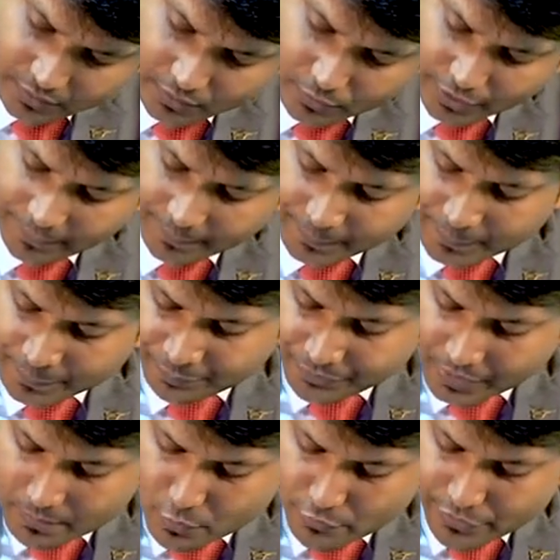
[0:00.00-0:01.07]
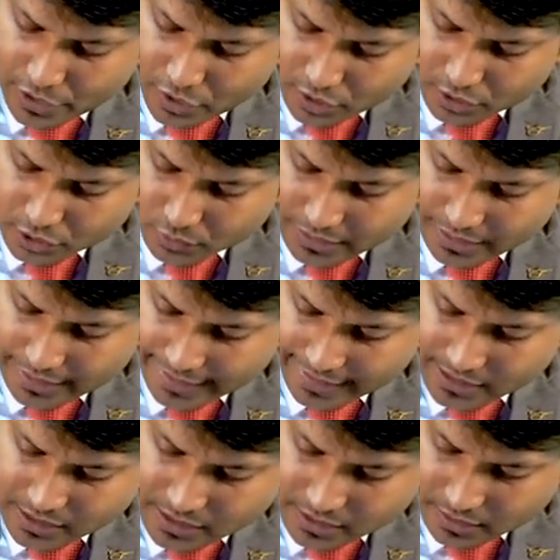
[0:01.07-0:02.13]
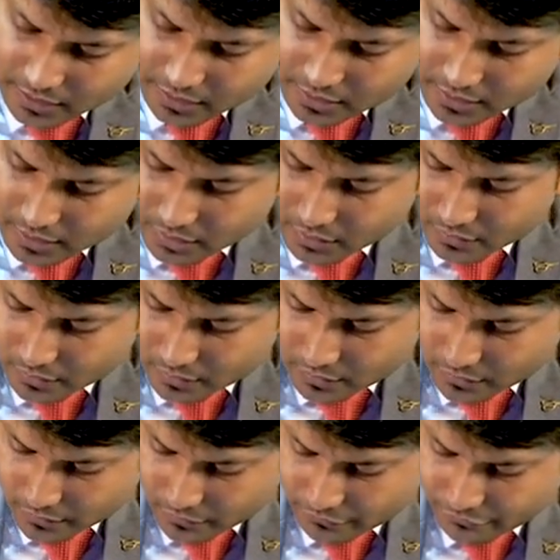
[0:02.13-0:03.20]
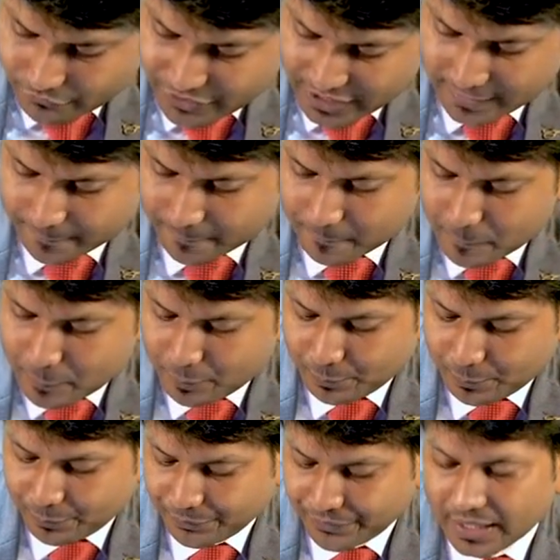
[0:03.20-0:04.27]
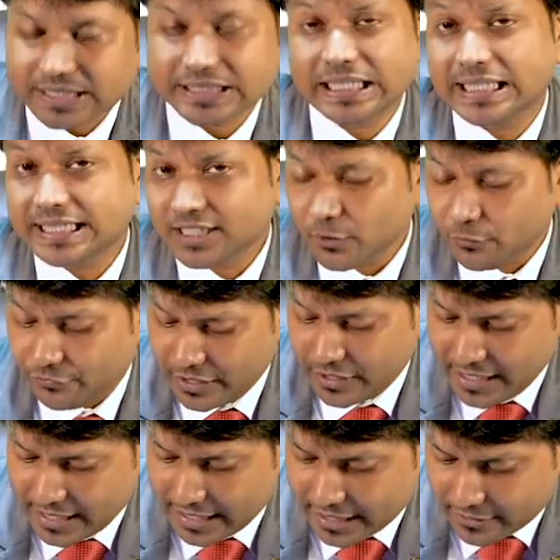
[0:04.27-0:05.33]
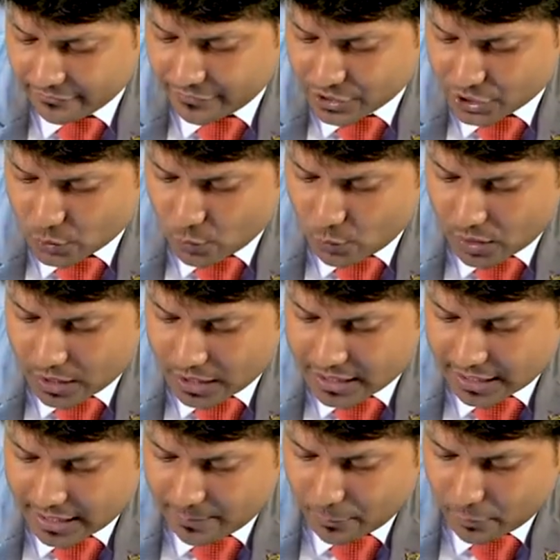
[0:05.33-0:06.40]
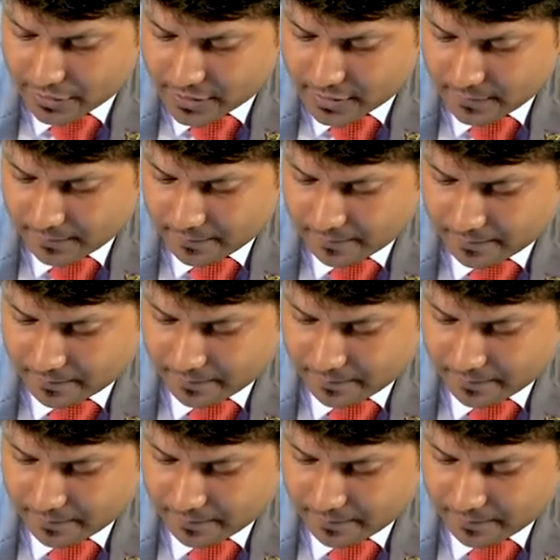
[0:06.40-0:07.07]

Okay, moving on to the next V. The letter V, it refers to volatile poison.